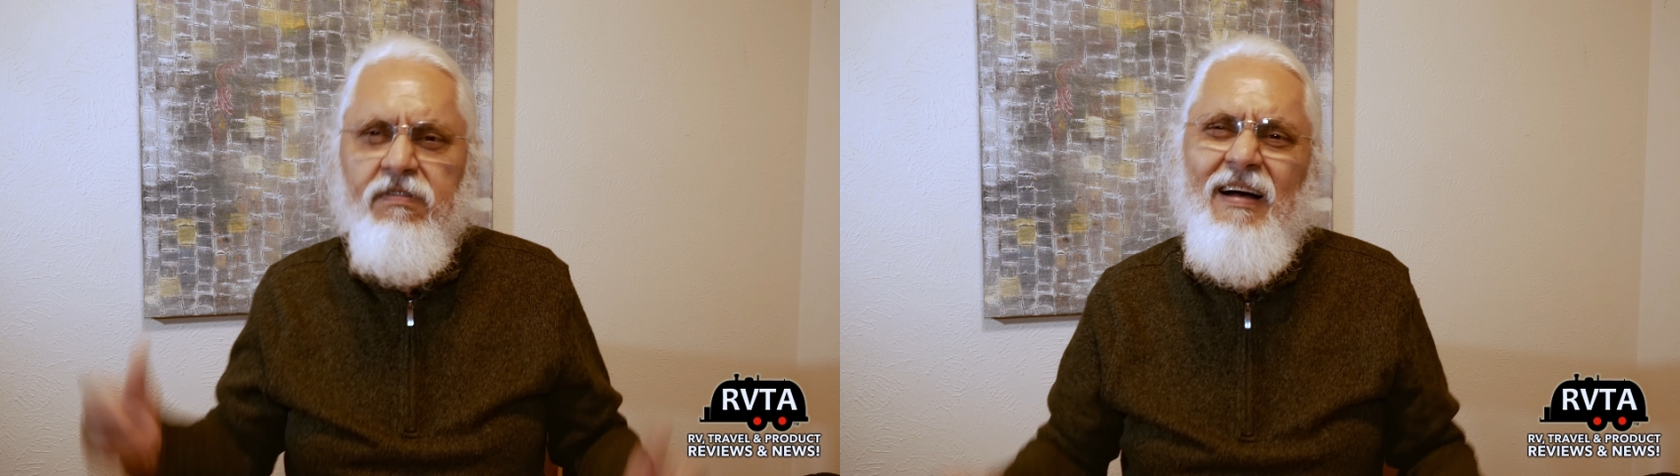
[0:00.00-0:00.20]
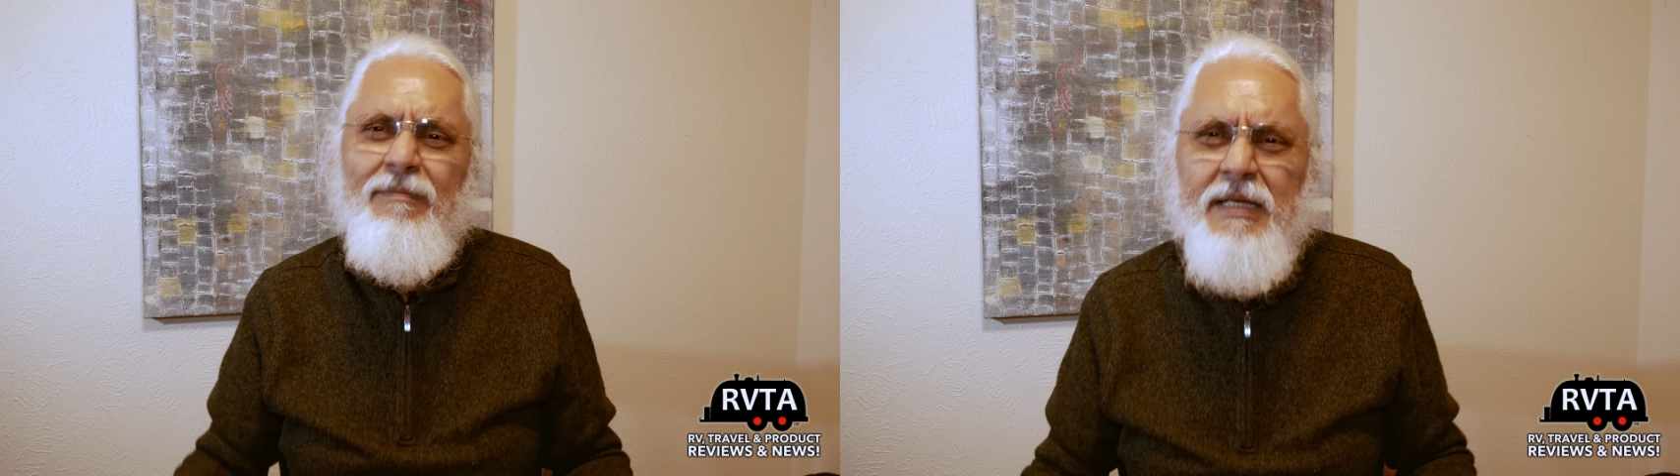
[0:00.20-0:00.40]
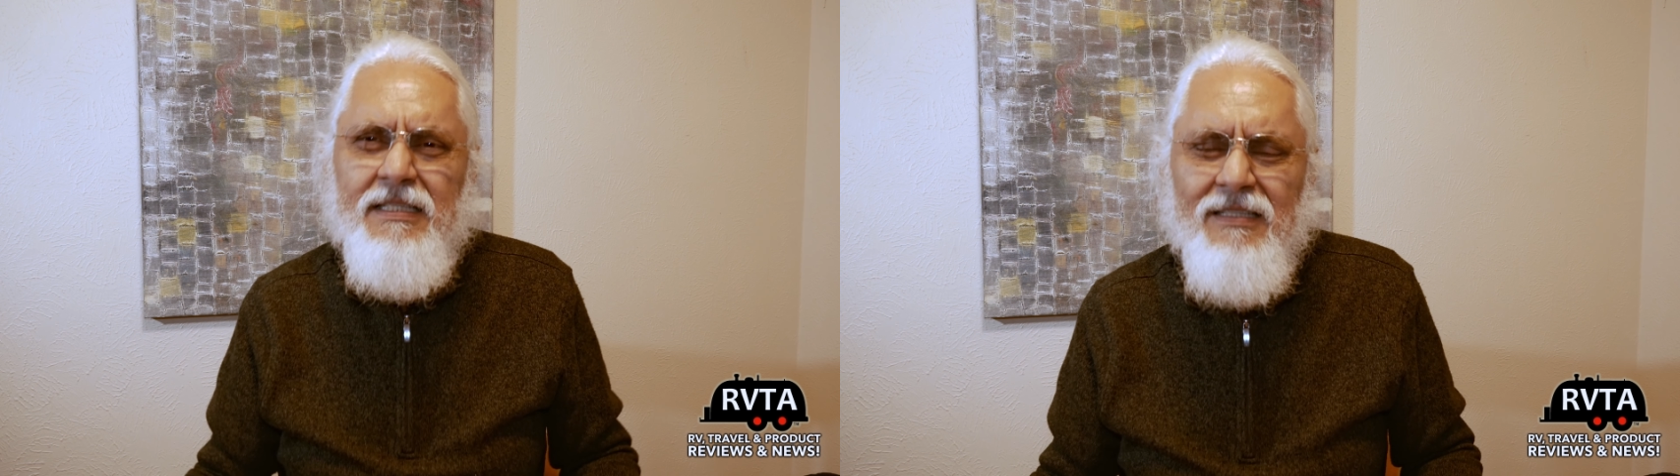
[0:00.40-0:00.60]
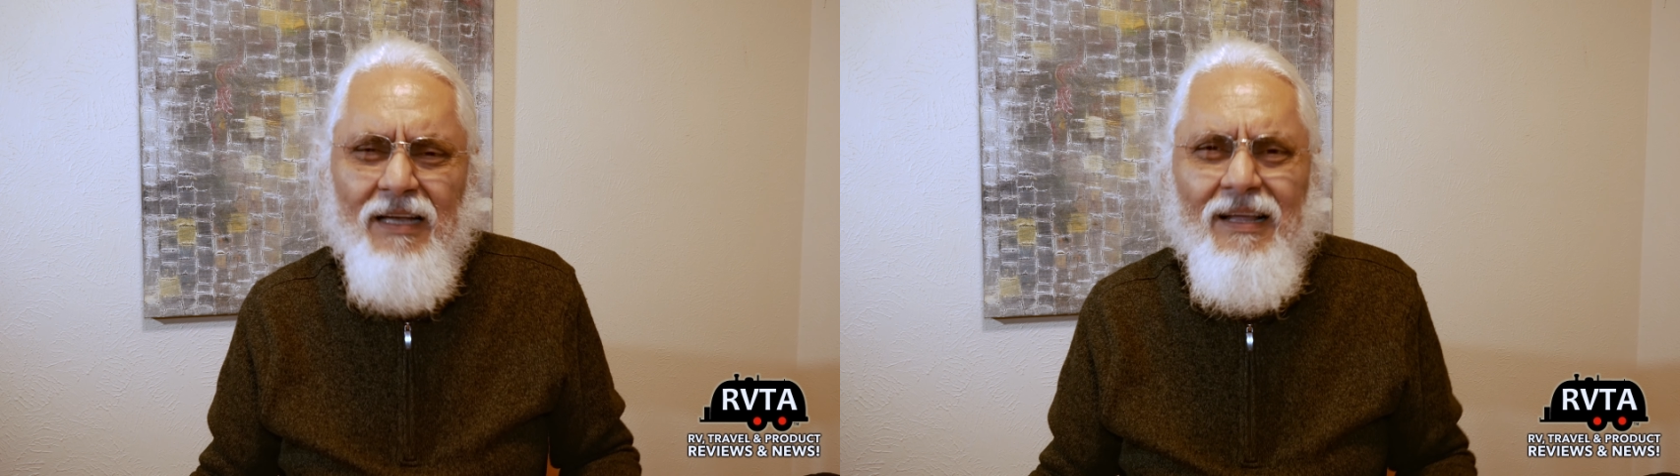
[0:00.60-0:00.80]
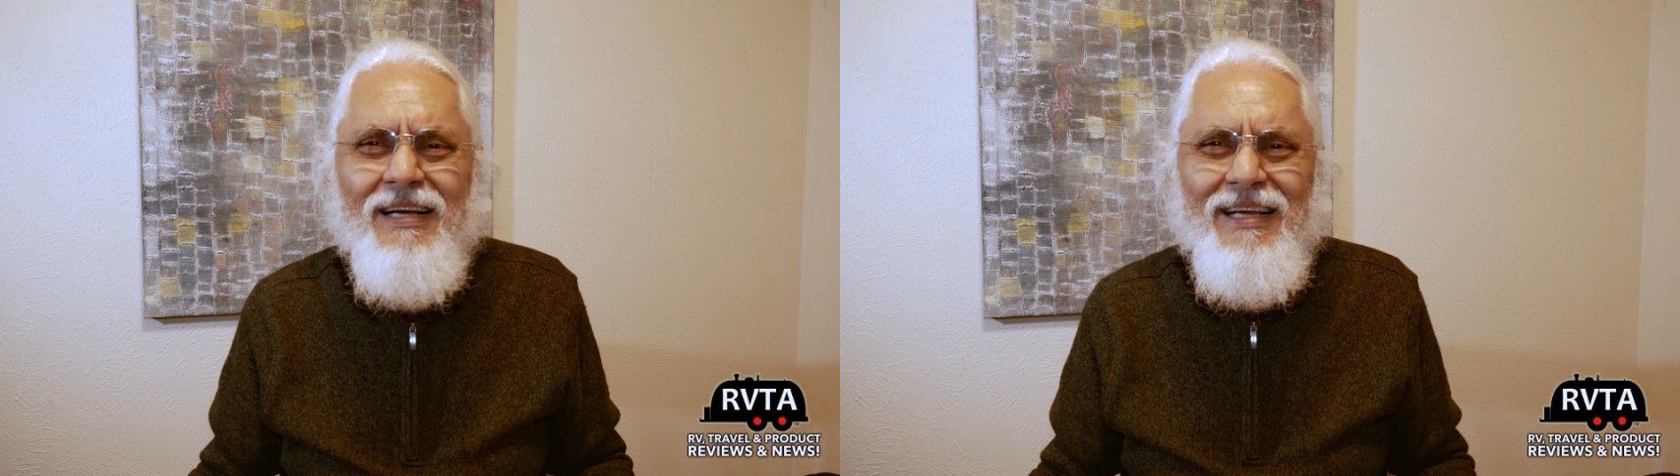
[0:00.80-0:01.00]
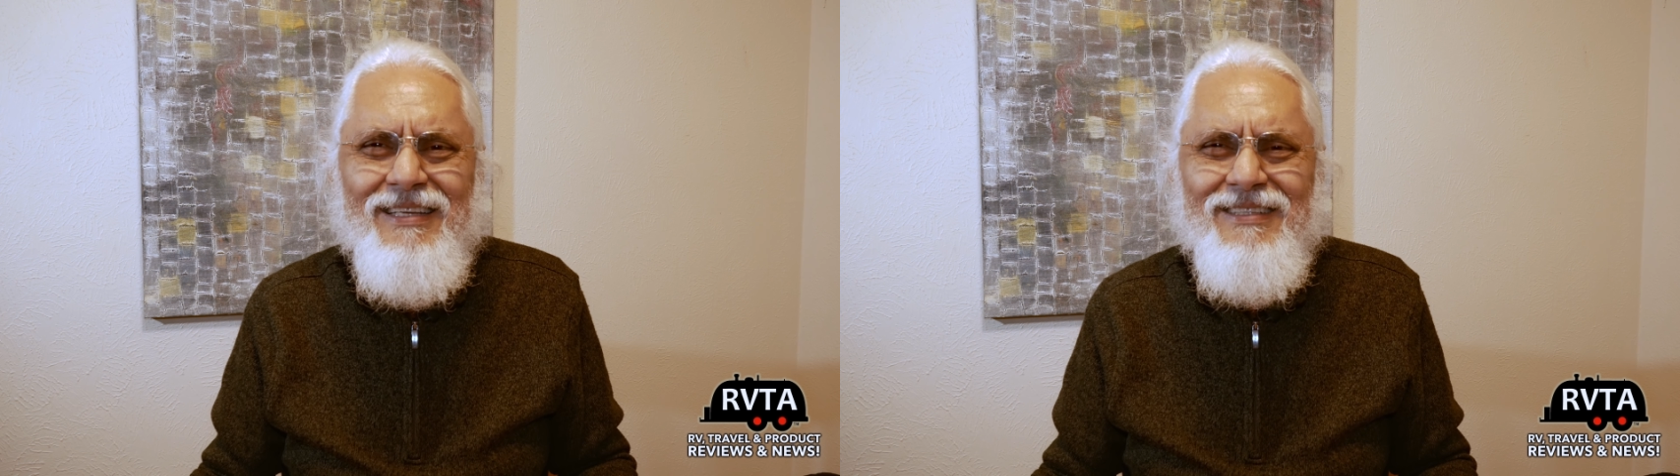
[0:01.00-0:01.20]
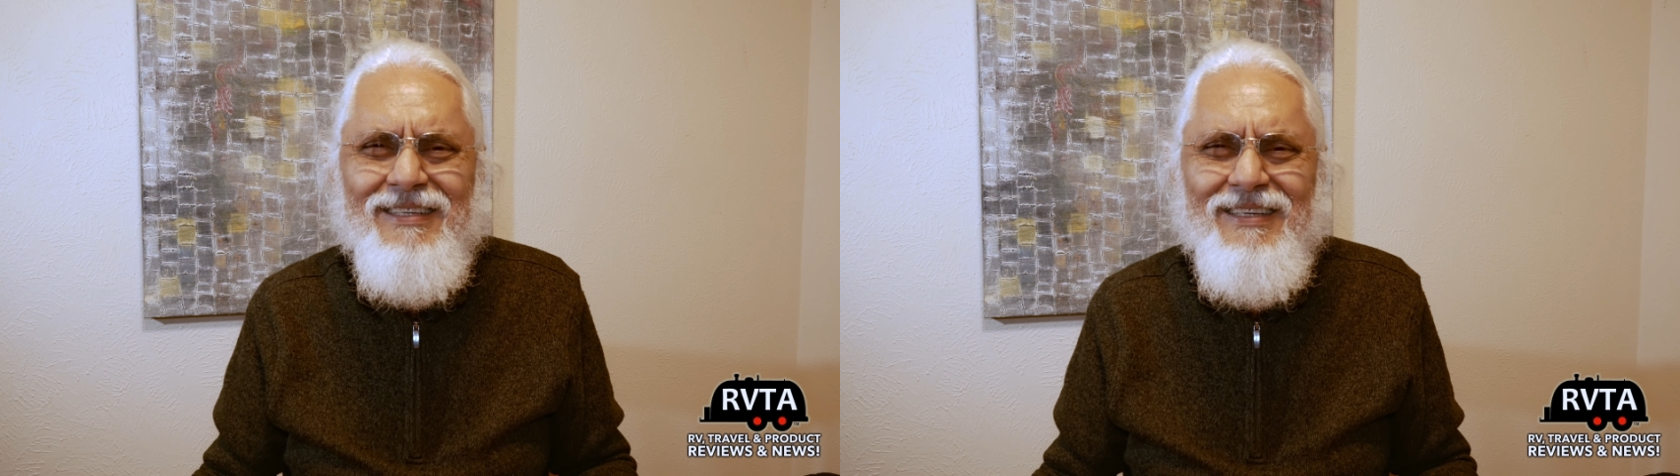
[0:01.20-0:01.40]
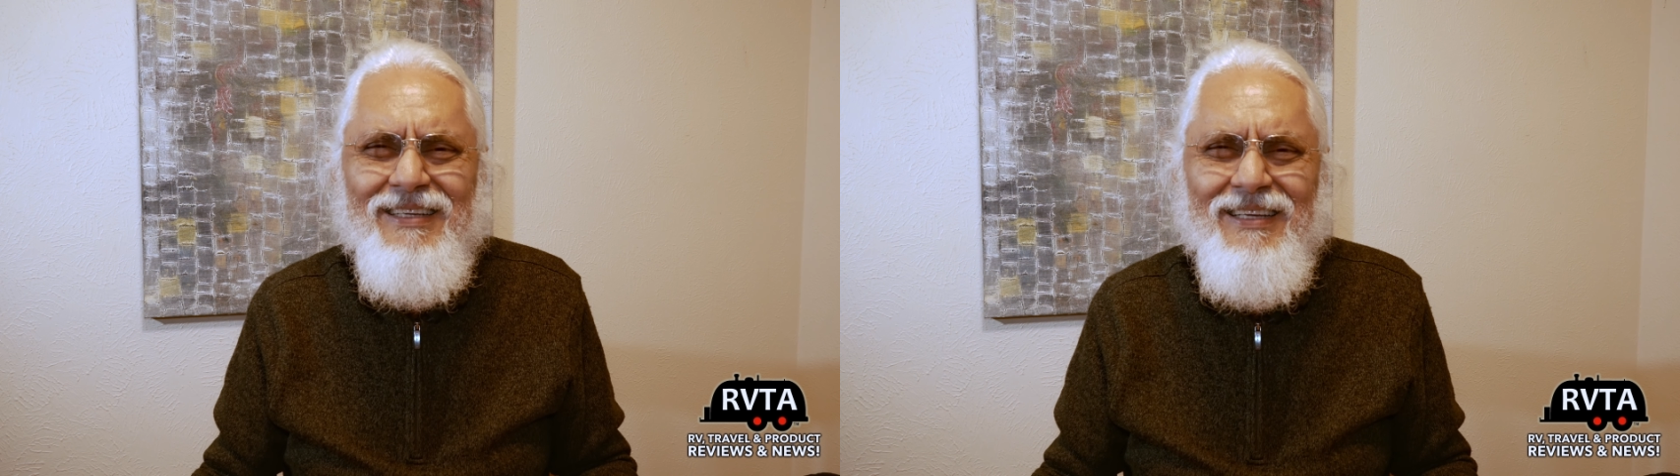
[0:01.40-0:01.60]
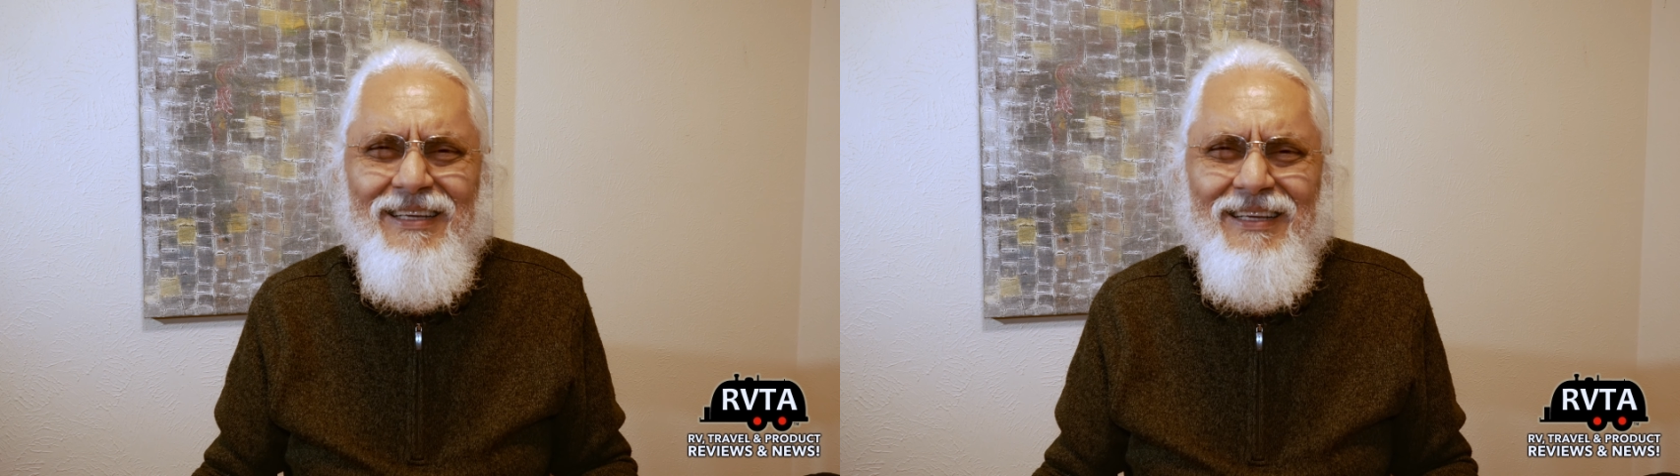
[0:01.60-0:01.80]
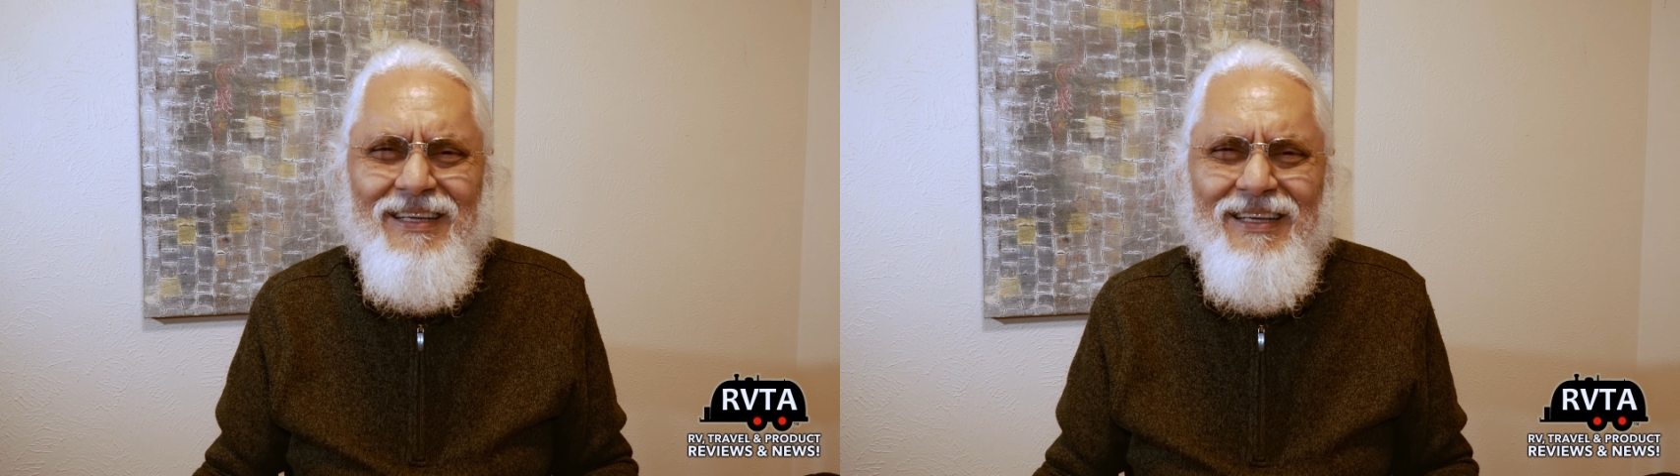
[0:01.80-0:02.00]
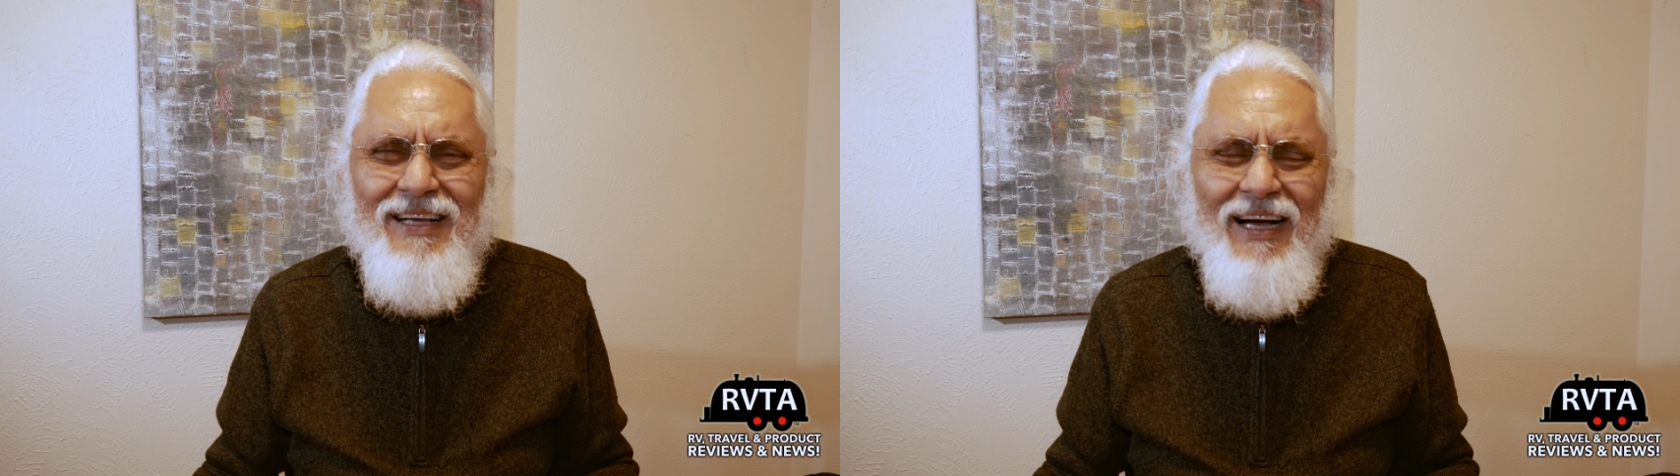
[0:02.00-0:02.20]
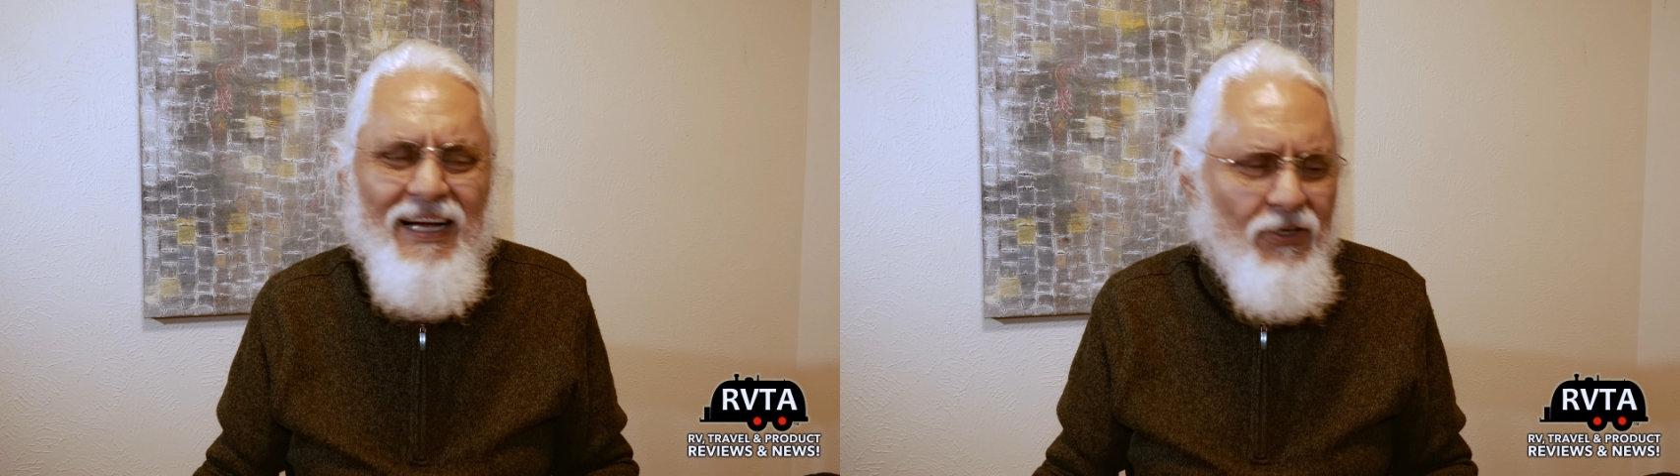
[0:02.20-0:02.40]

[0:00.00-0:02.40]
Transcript: 5 pieces of luggage. I